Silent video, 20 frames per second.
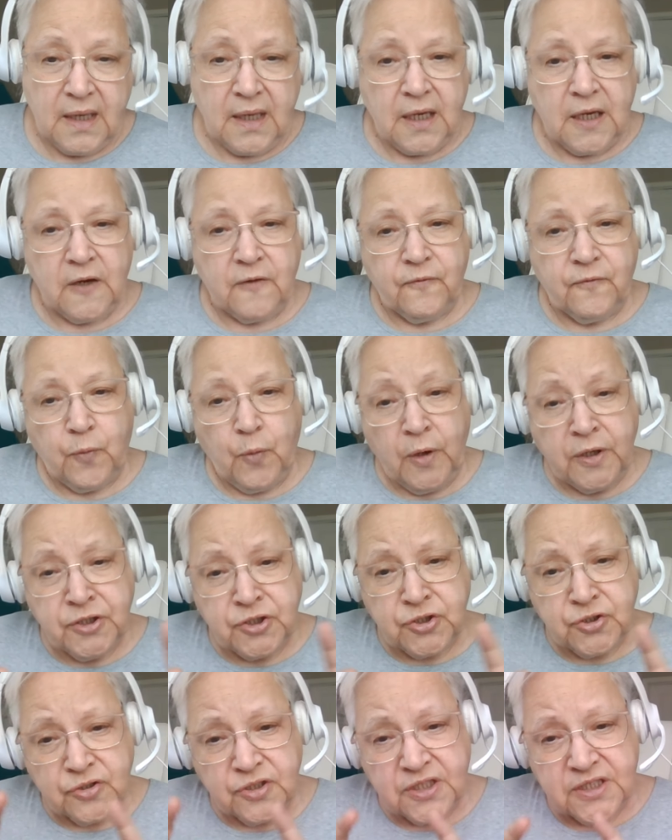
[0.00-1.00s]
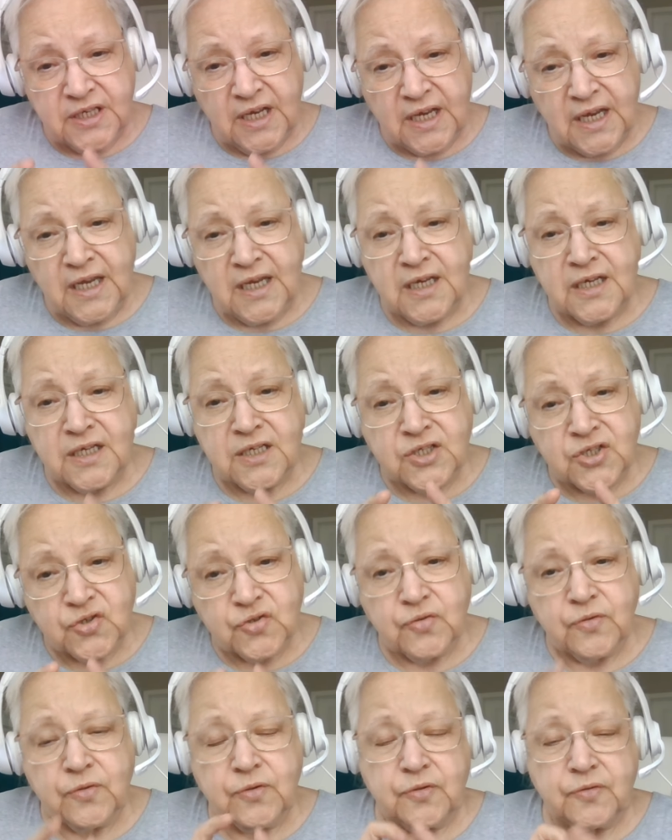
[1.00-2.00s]
if what you're saying is
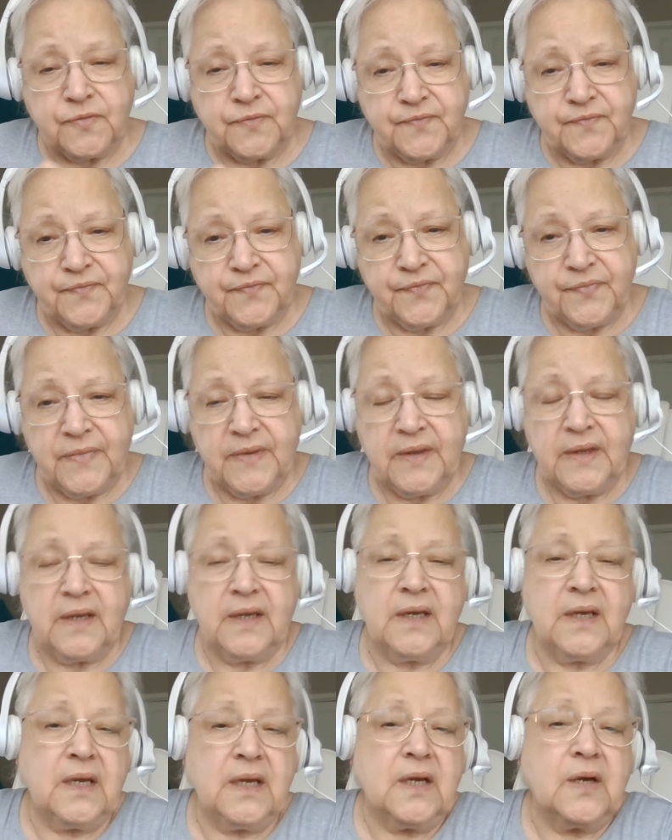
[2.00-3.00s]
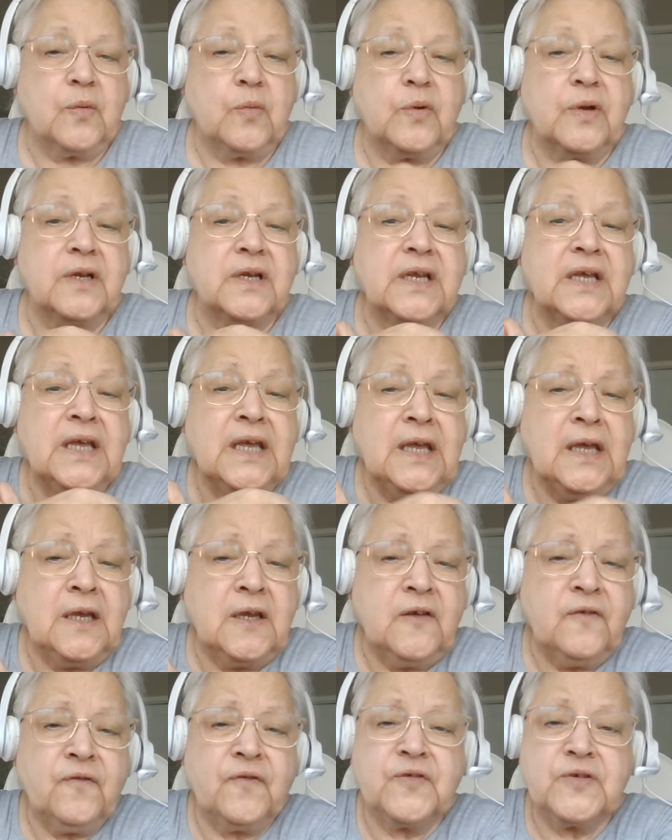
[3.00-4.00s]
true. When
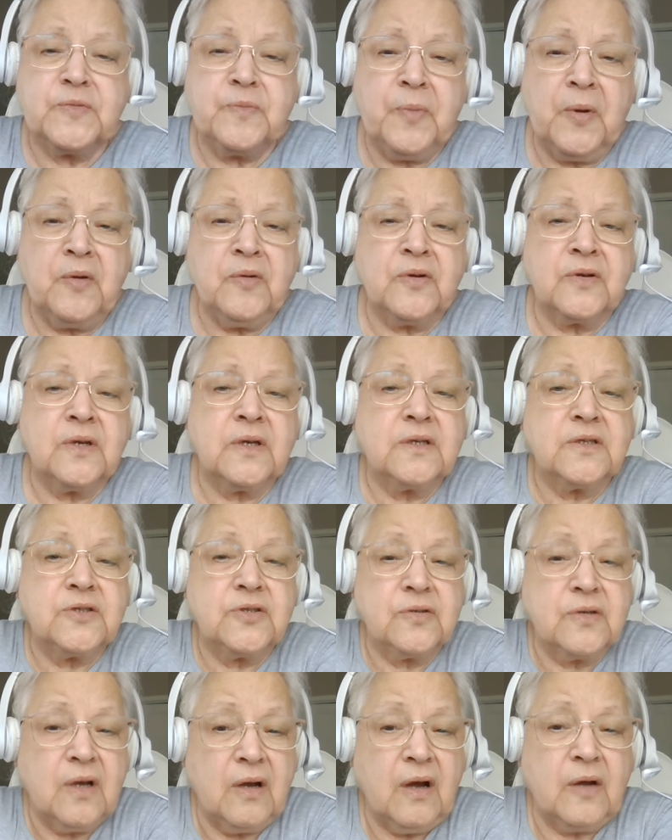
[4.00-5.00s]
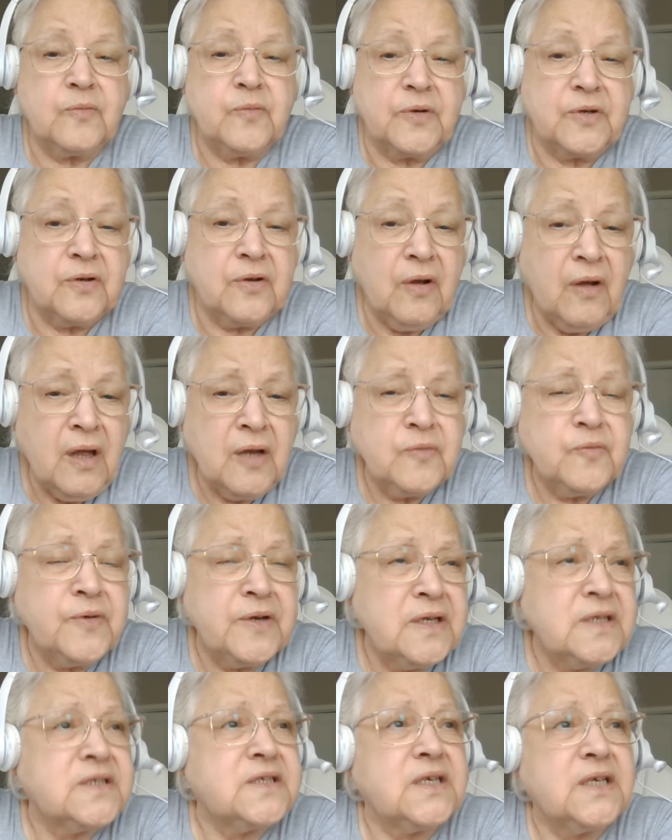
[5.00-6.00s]
Eve spoke to God, when God
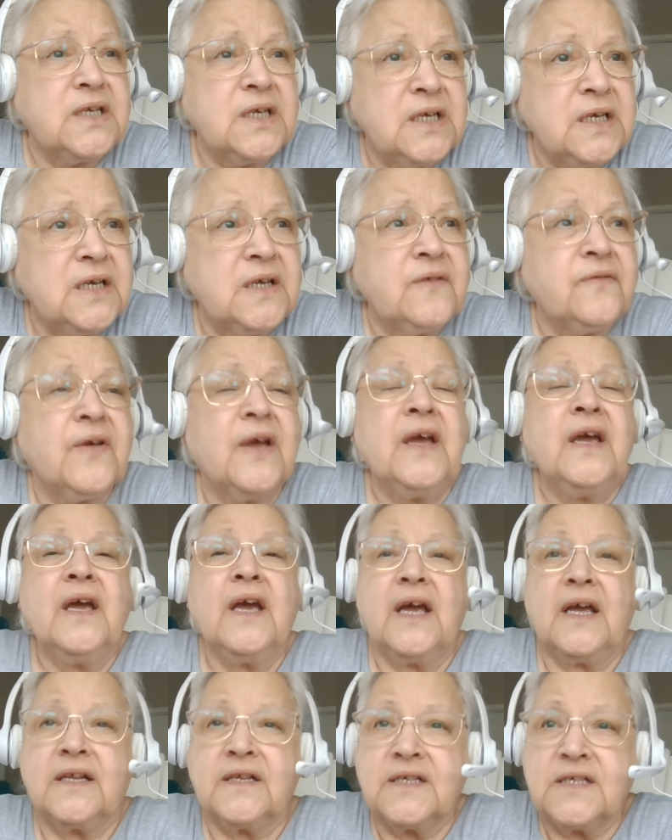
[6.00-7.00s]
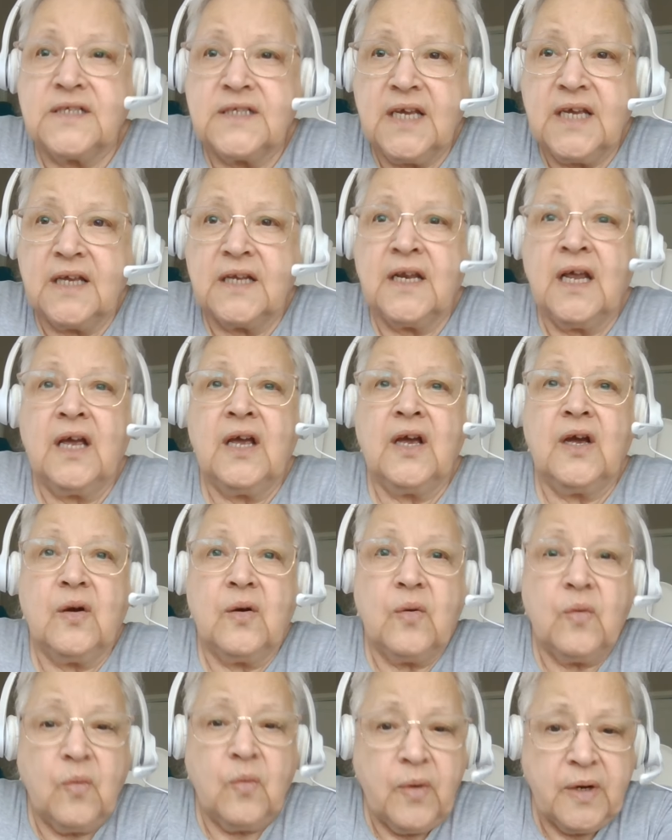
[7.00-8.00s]
went to Eve and said,
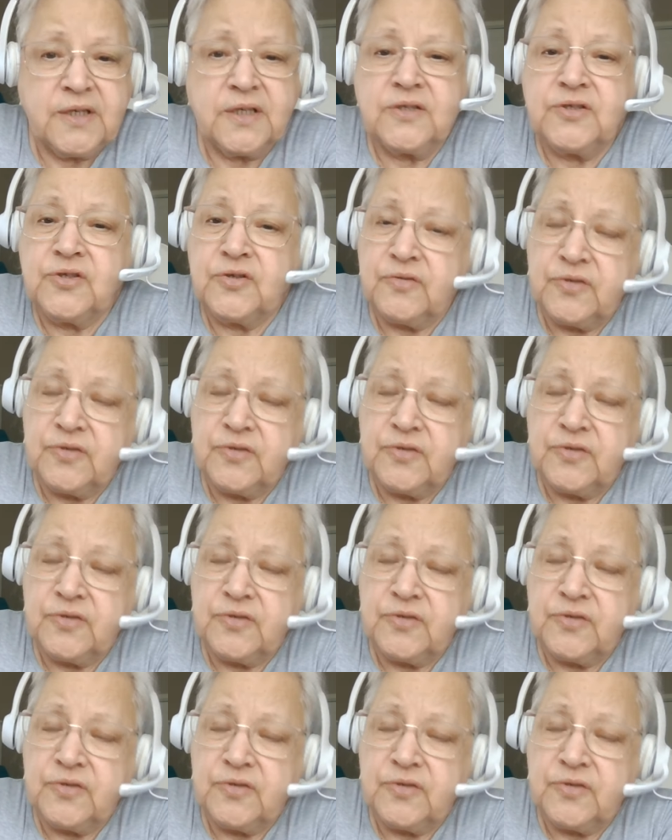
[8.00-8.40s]
What did you